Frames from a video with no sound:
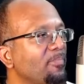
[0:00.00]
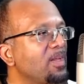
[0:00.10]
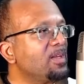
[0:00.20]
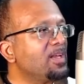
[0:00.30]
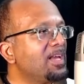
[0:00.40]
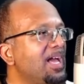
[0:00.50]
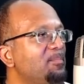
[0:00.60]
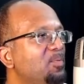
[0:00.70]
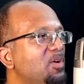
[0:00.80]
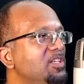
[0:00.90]
And point
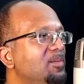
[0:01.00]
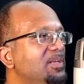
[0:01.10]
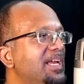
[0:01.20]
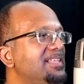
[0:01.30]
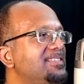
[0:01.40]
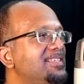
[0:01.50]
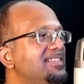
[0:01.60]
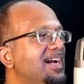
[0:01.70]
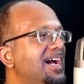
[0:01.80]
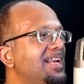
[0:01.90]
number nine says the
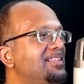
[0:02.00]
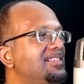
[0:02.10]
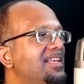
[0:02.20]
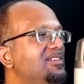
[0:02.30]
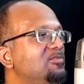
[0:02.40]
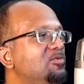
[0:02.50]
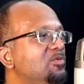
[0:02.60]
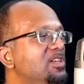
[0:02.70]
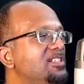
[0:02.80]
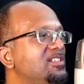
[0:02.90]
harlot and the rulers
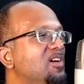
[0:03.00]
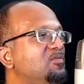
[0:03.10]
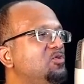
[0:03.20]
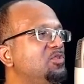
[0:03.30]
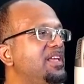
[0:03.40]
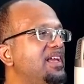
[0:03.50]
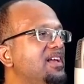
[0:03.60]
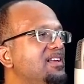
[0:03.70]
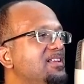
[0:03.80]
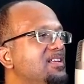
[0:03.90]
of Judea
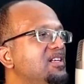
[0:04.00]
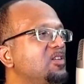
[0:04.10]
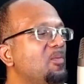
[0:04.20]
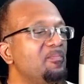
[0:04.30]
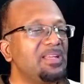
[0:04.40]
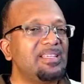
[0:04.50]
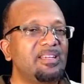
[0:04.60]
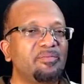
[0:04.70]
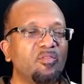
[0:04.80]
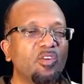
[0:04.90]
committed
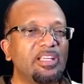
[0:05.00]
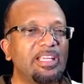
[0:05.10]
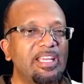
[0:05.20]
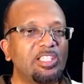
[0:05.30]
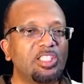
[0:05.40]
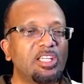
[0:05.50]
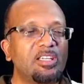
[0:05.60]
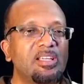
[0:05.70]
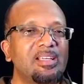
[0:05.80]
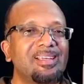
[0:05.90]
fornication.
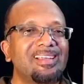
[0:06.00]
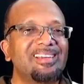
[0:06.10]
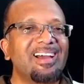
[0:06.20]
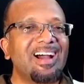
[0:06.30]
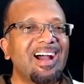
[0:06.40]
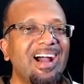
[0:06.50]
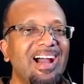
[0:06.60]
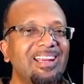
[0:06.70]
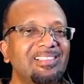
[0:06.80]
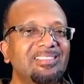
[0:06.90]
The
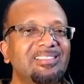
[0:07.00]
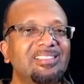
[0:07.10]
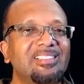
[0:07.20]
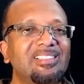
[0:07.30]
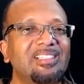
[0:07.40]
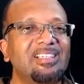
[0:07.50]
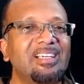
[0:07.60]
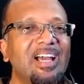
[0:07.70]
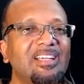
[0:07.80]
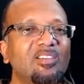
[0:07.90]
harlot and the
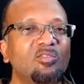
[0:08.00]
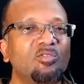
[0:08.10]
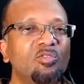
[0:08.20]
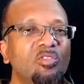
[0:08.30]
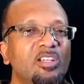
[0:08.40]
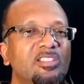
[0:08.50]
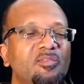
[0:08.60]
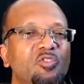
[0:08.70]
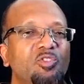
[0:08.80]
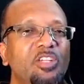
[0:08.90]
rulers of
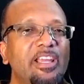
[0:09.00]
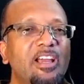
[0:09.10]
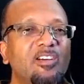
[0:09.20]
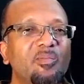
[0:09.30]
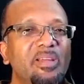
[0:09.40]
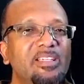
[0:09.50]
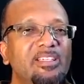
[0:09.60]
Judea committed